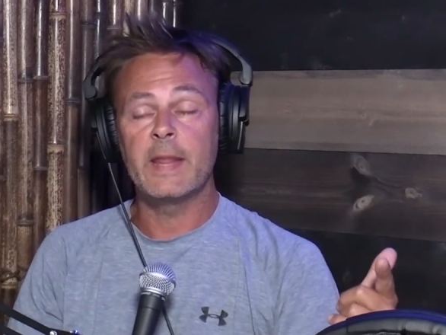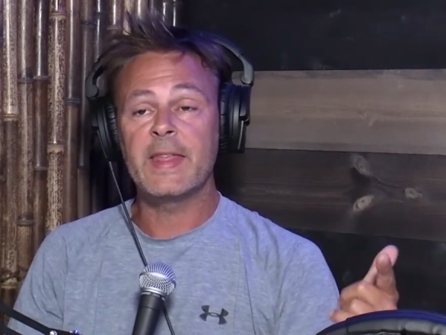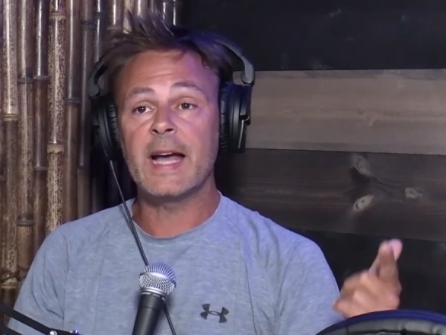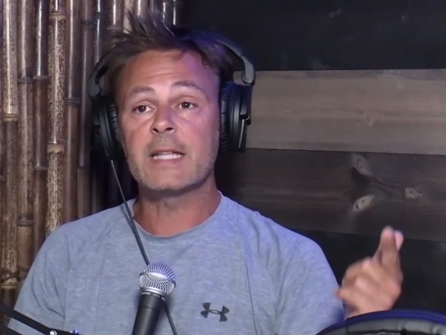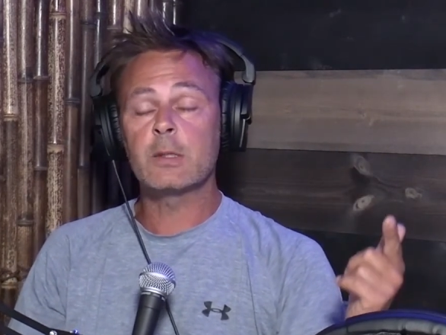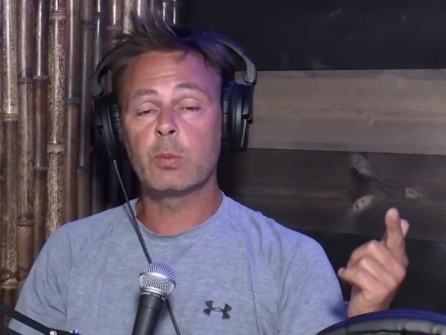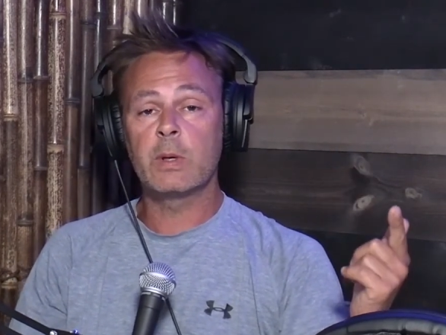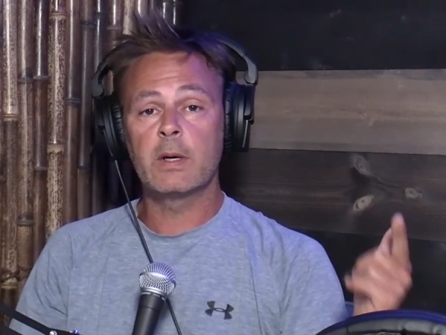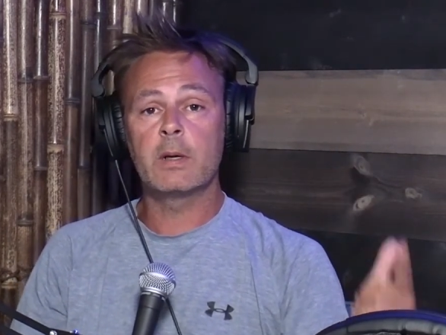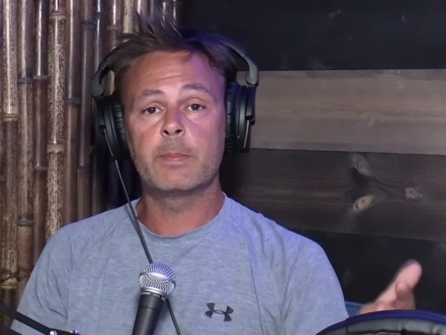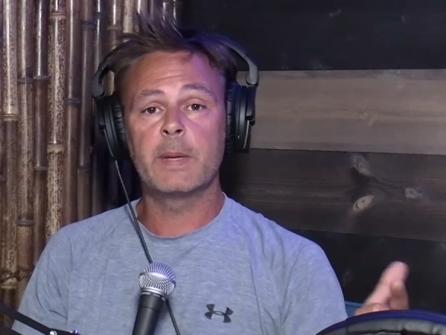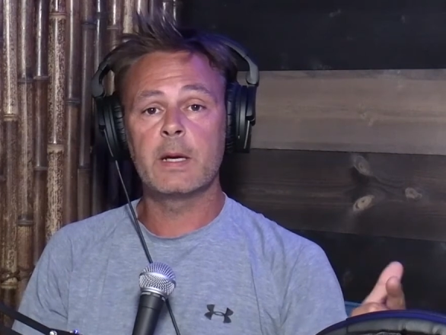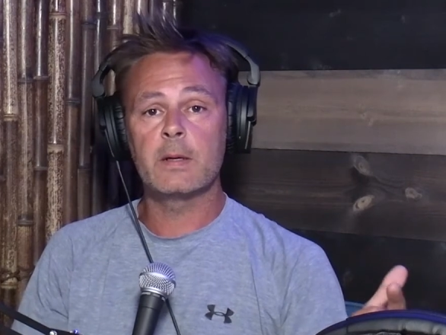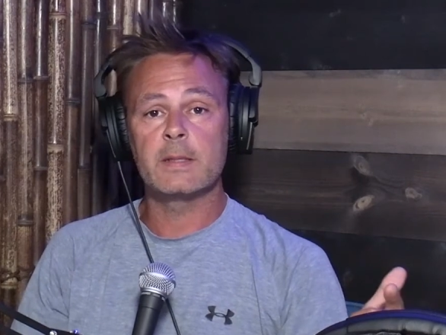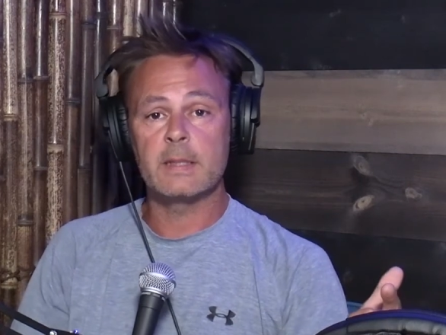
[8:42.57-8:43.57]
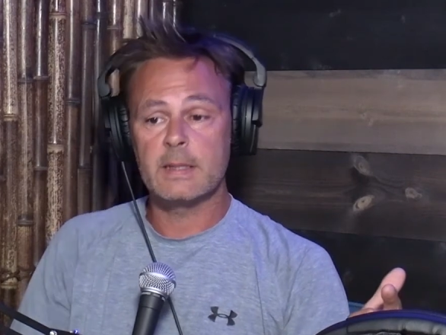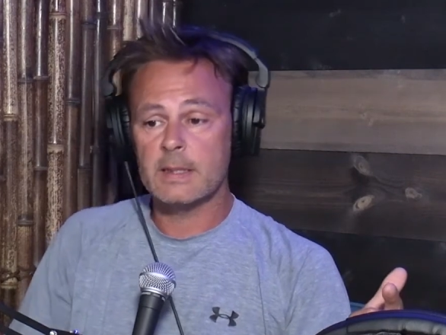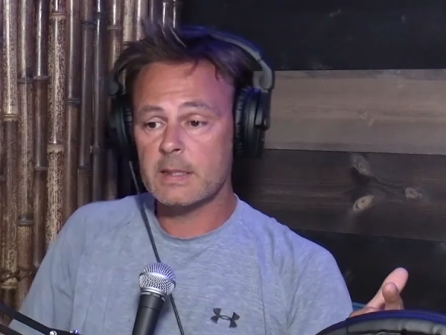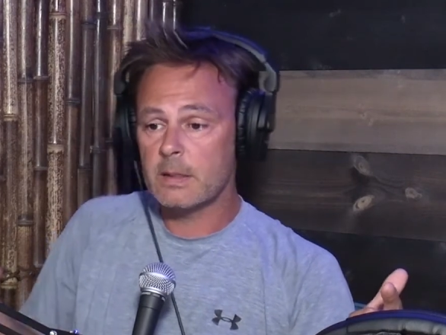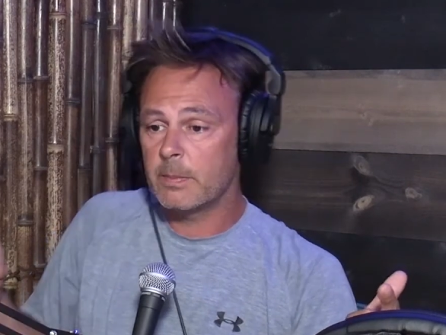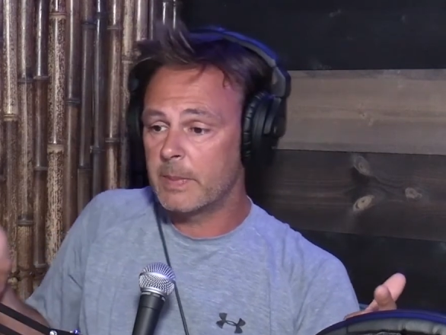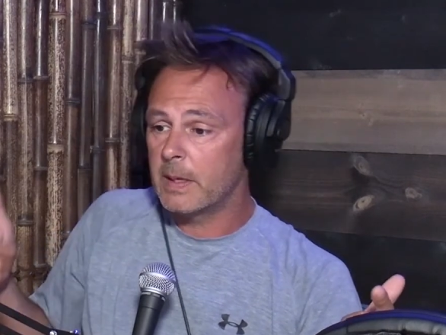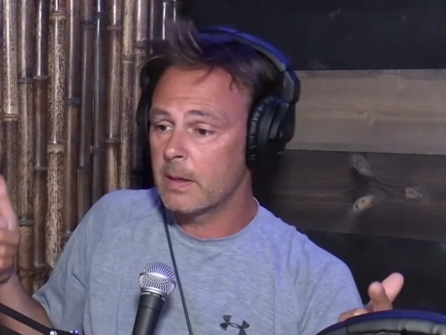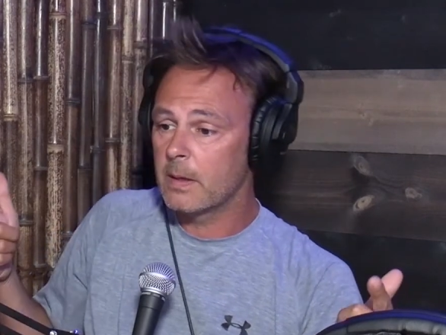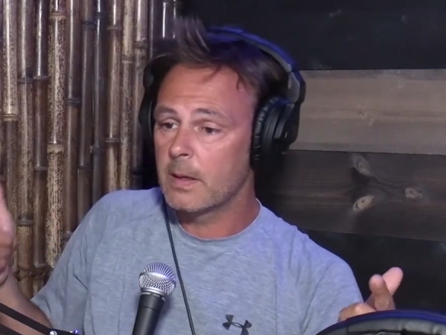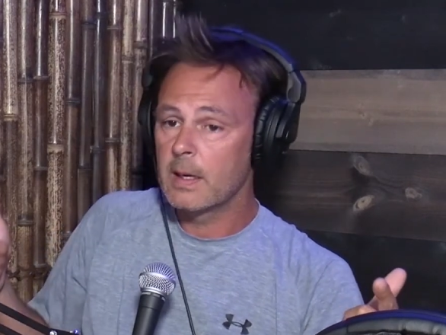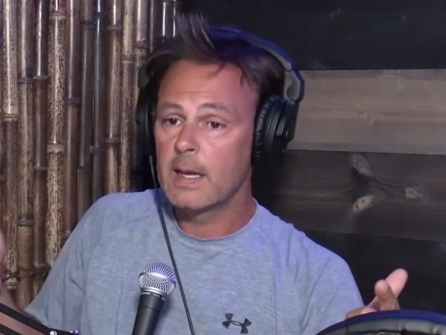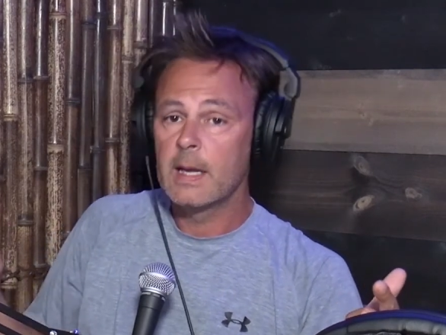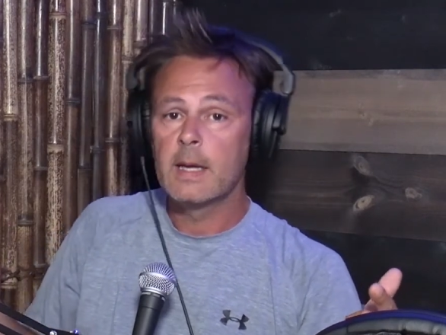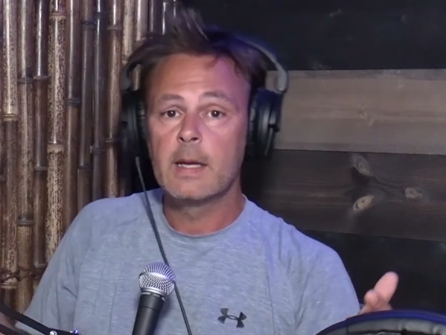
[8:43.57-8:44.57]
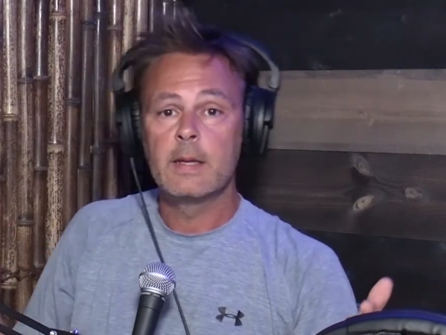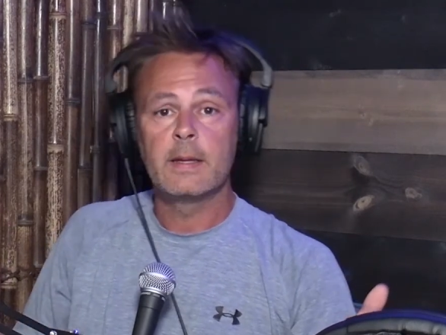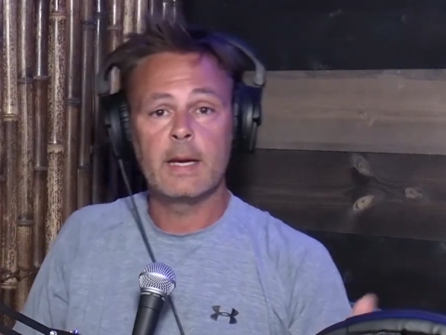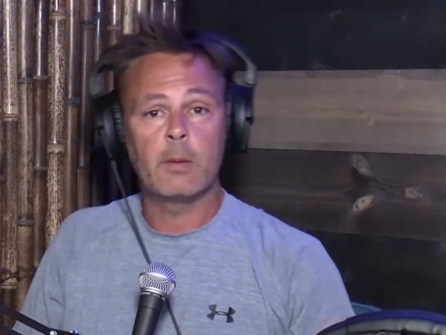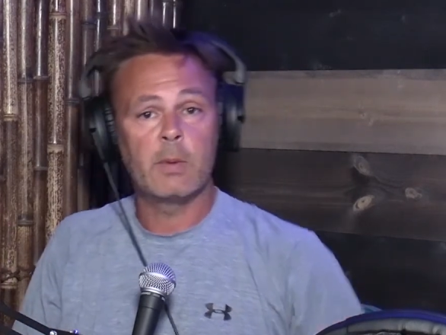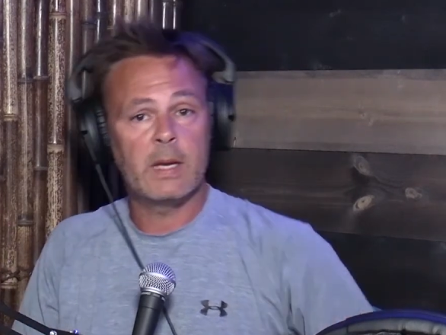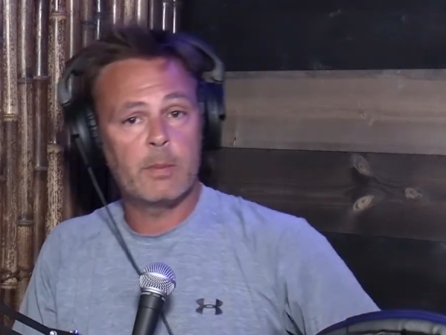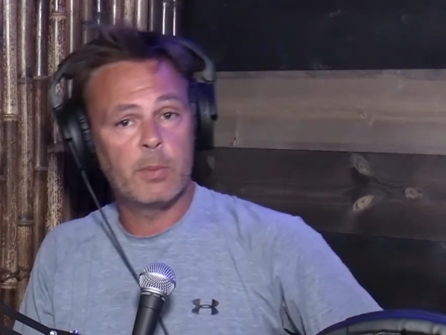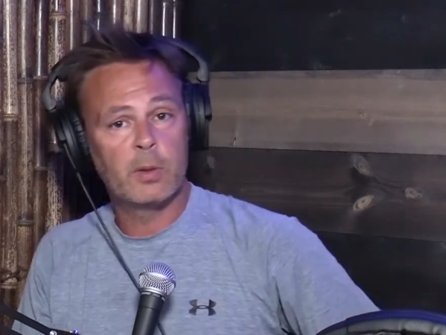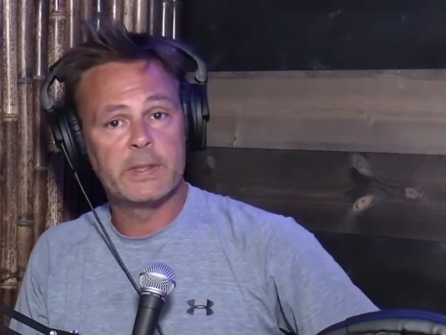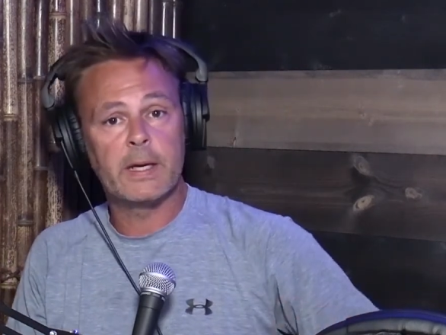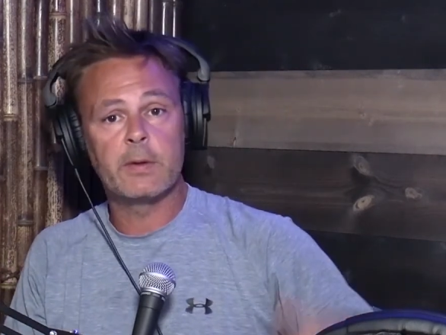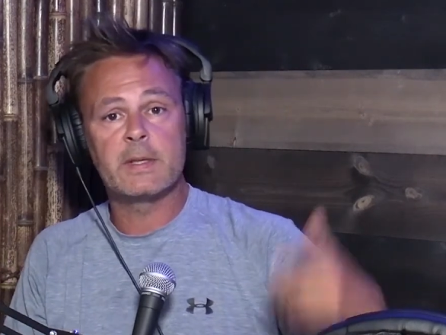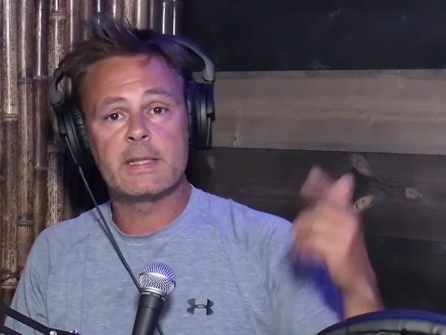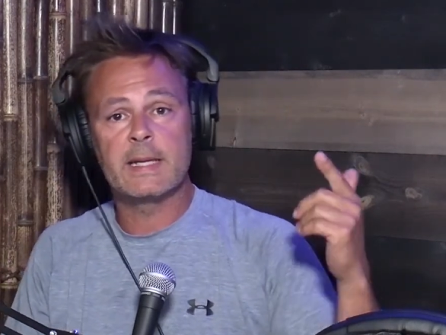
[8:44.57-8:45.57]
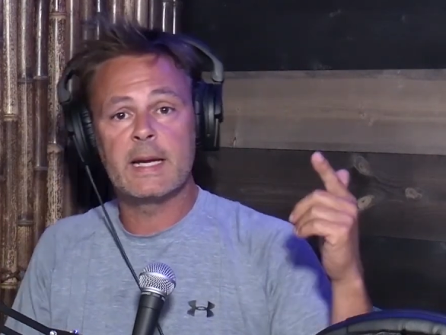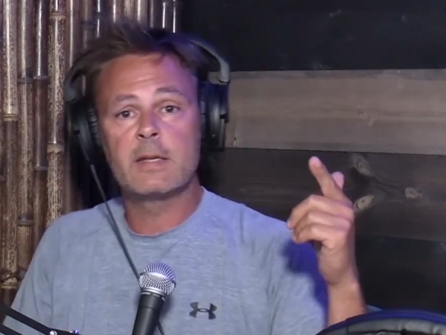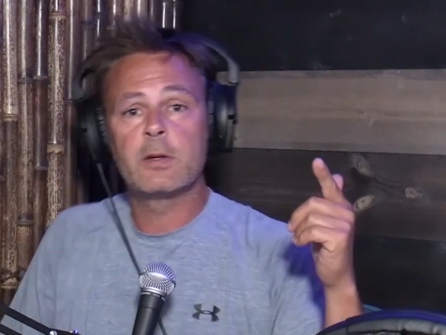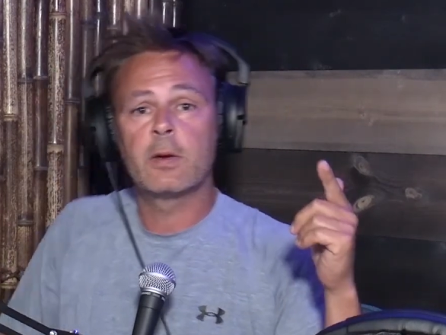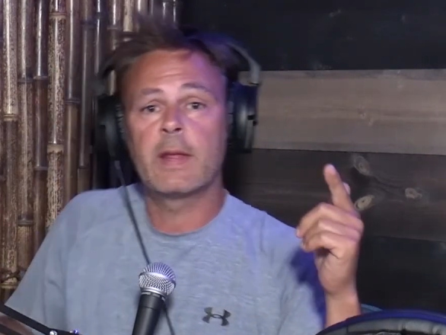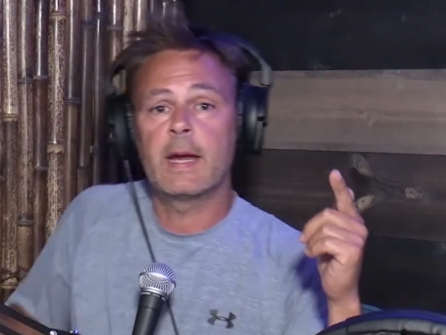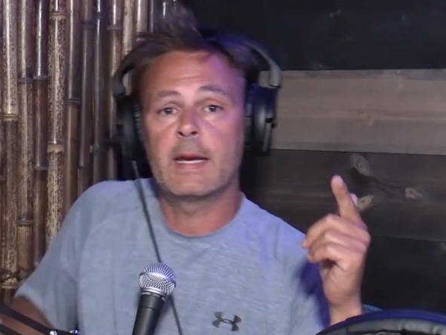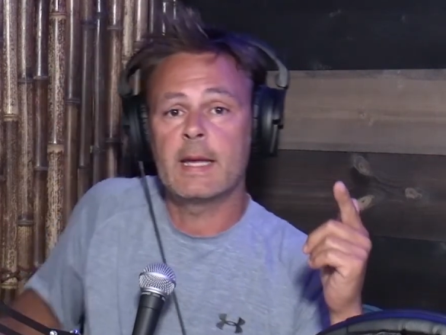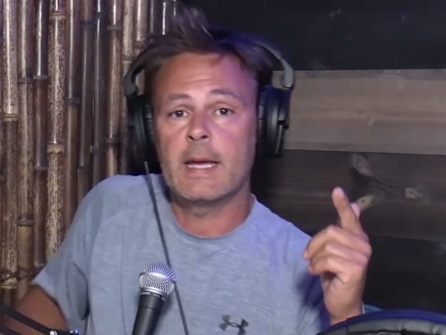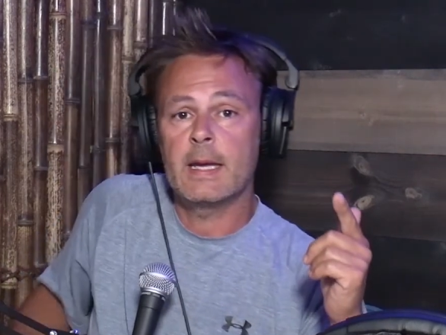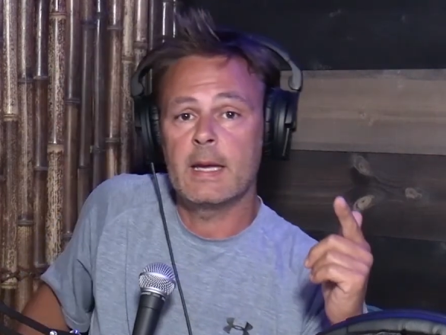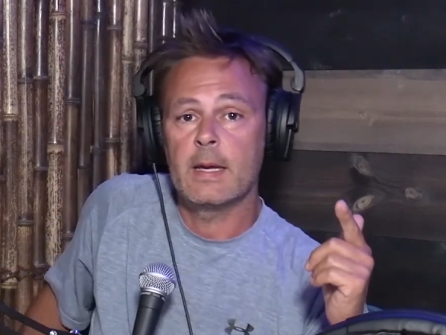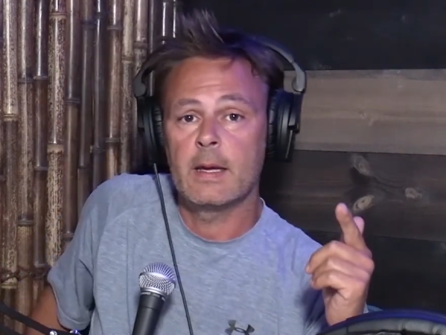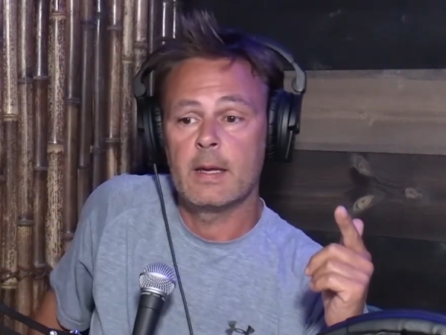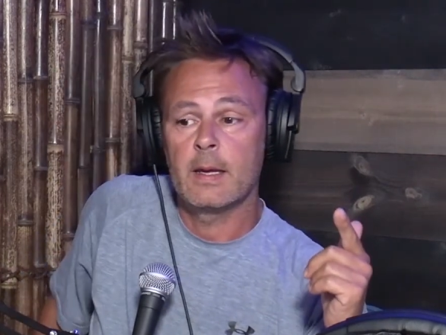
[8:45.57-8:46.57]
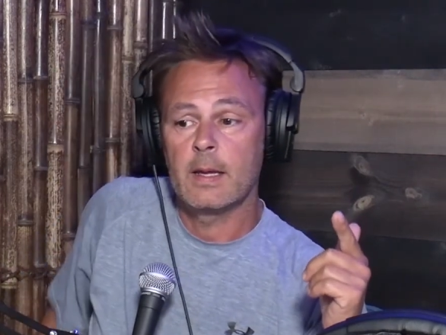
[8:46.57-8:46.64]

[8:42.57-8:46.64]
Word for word: That's what it appears. It doesn't appear that when he pulled out his taser that he,